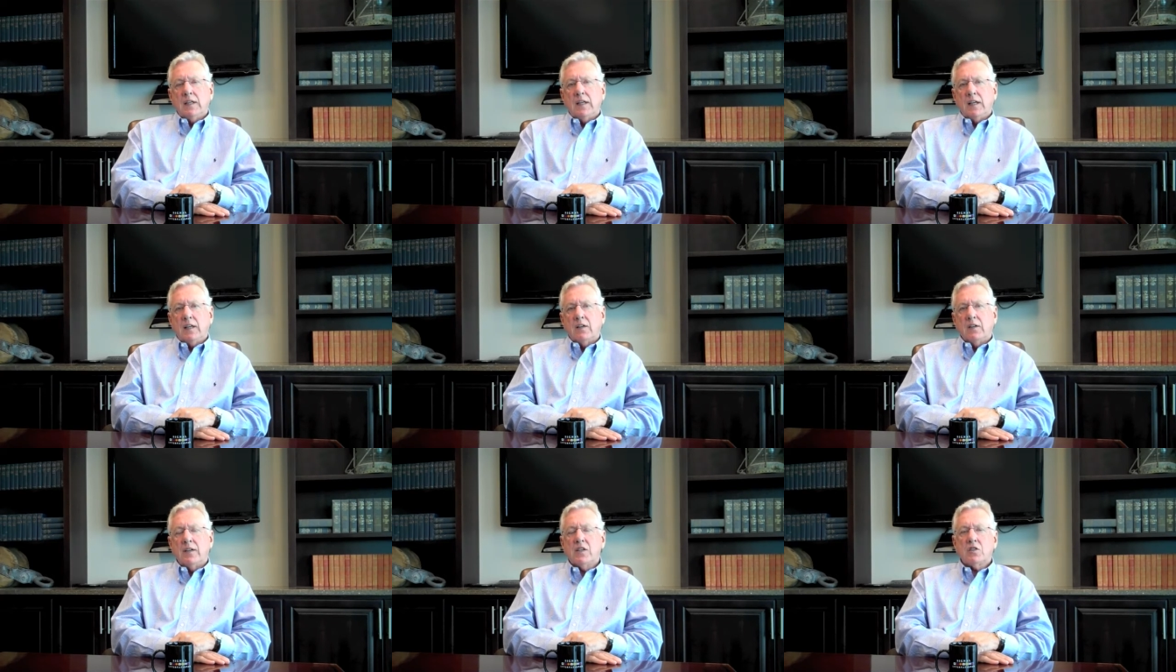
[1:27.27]
And
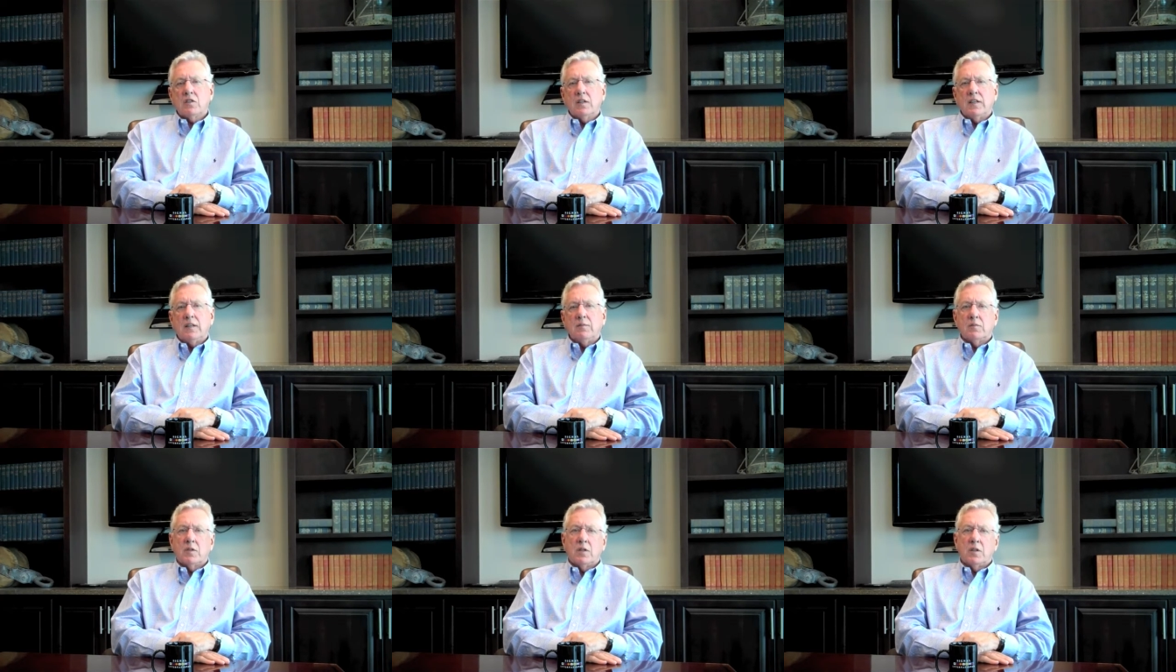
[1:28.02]
initially,
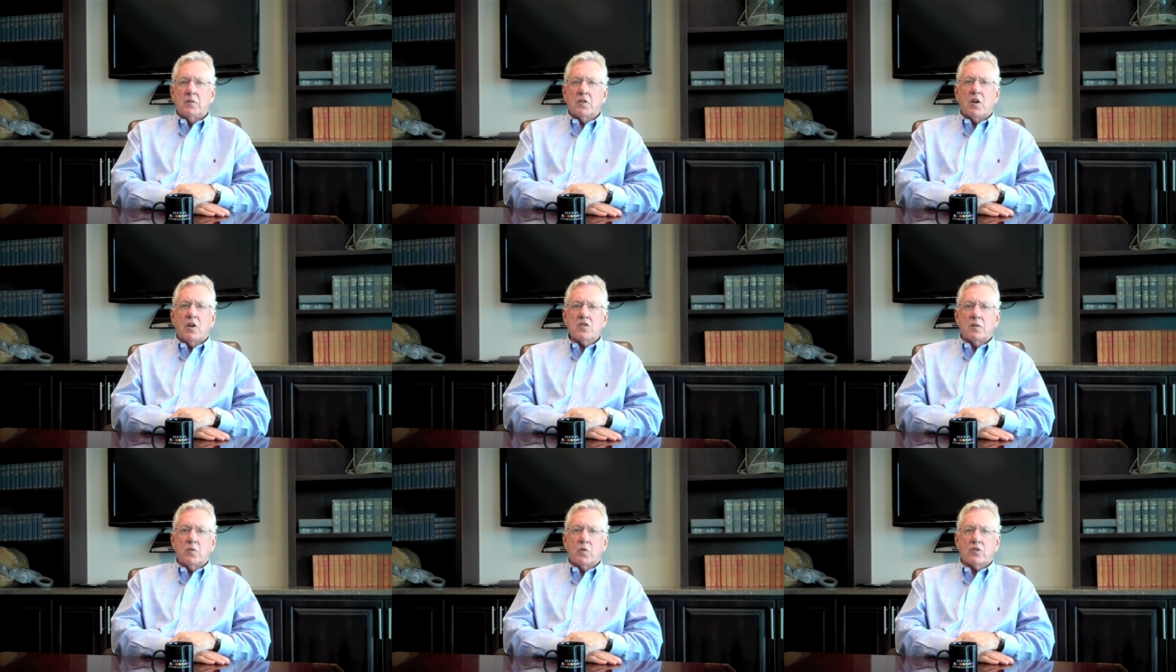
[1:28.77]
uh,
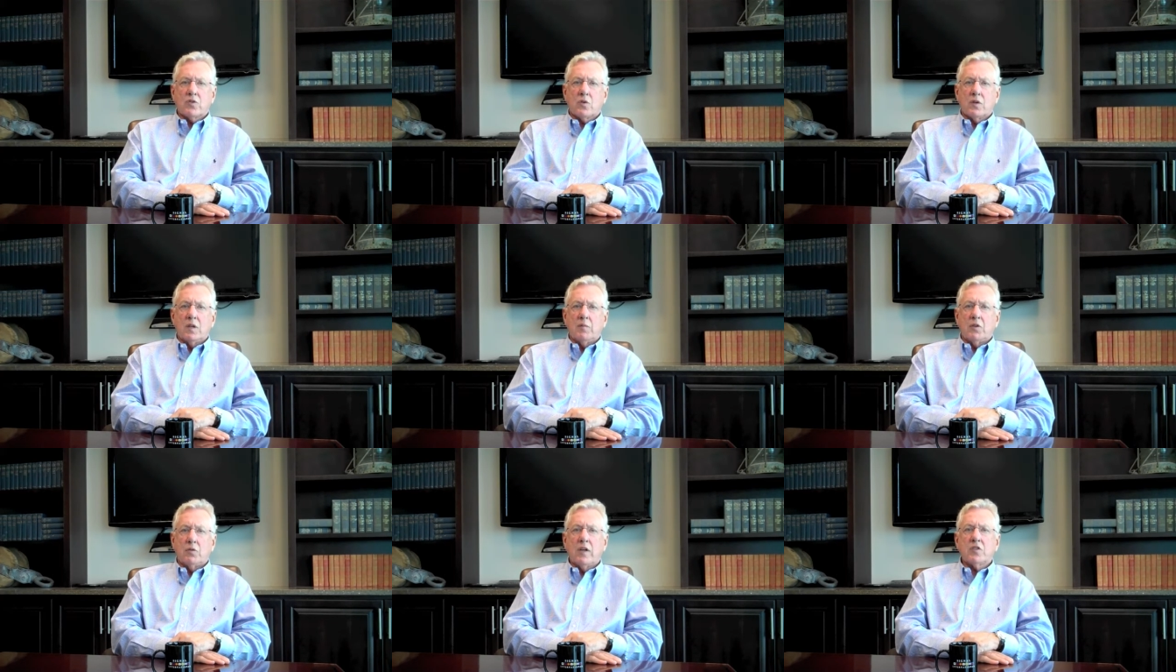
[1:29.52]
because of the moratorium
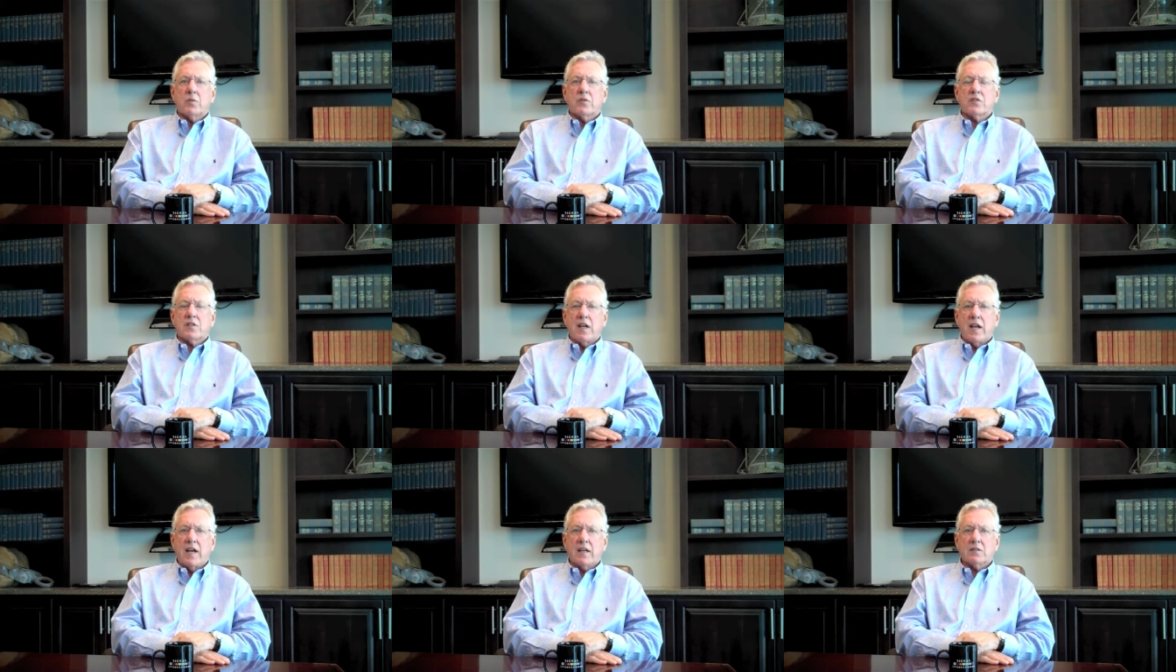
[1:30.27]
and rigs were
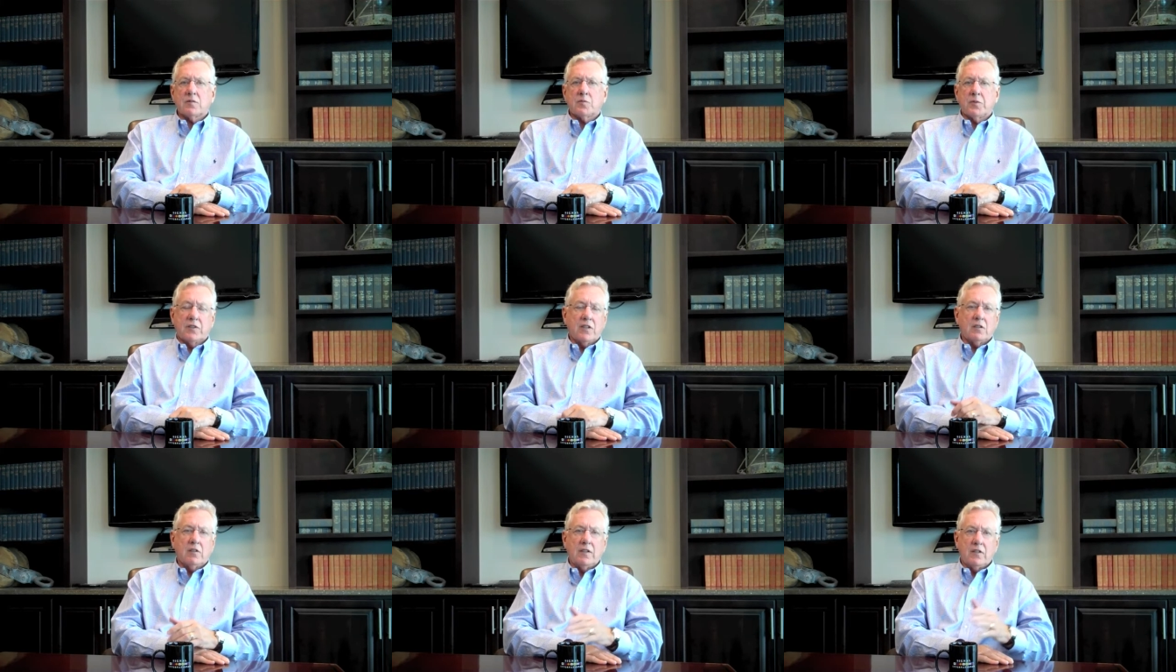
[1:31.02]
stacked,
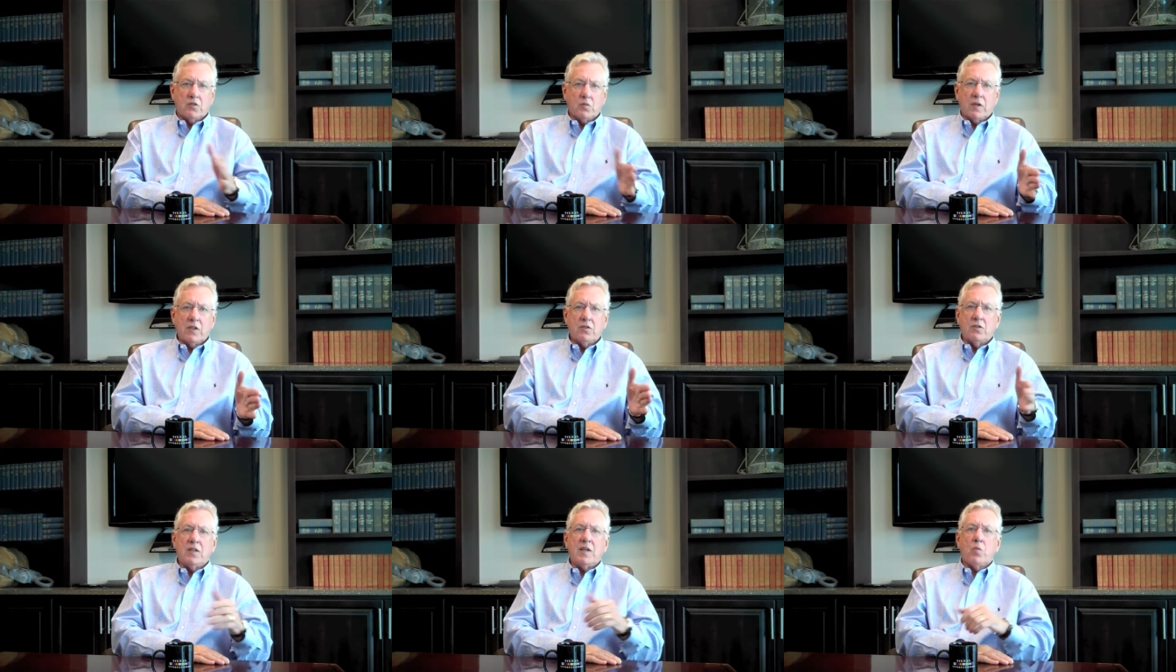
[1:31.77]
particularly the
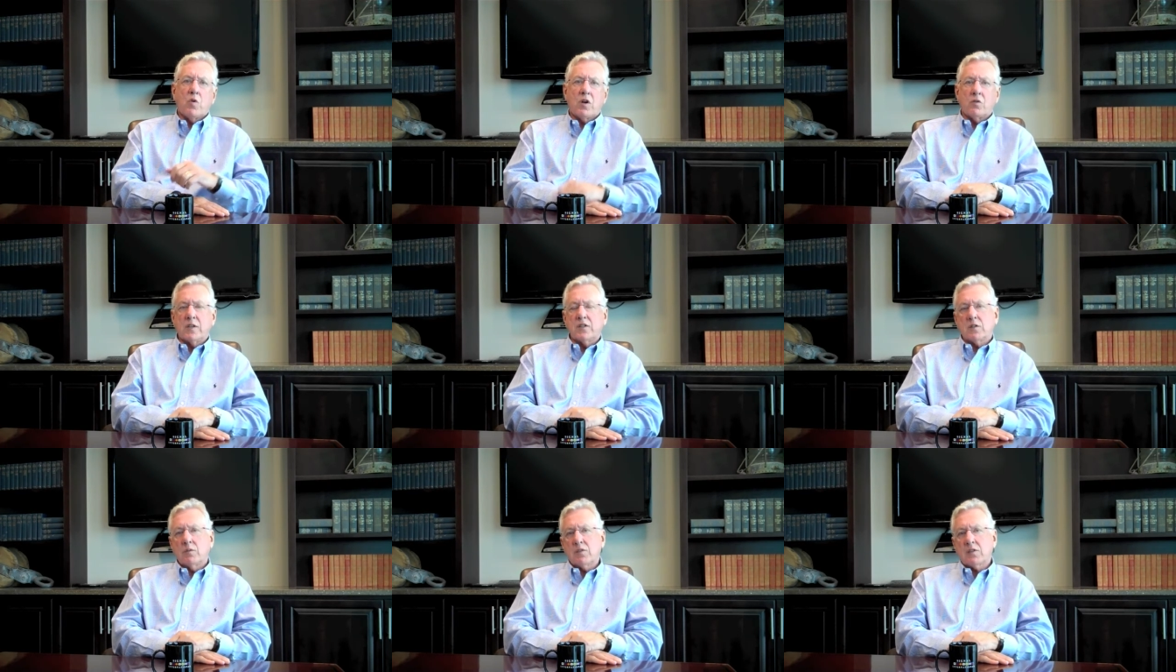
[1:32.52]
22 deepwater
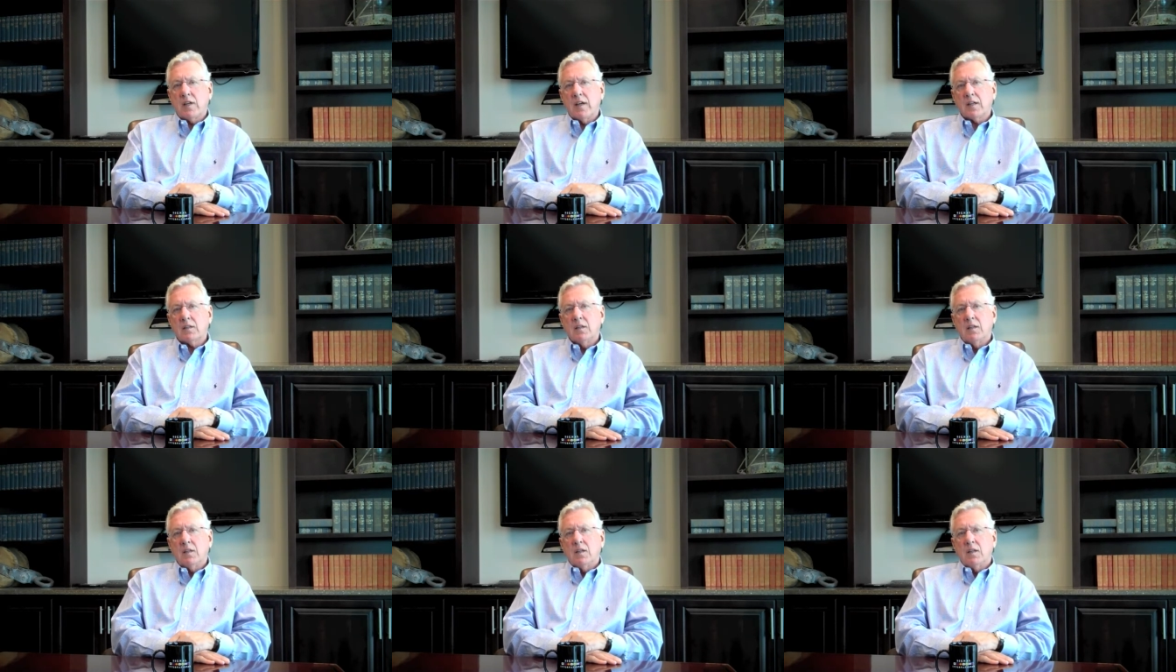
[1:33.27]
rigs that were stacked,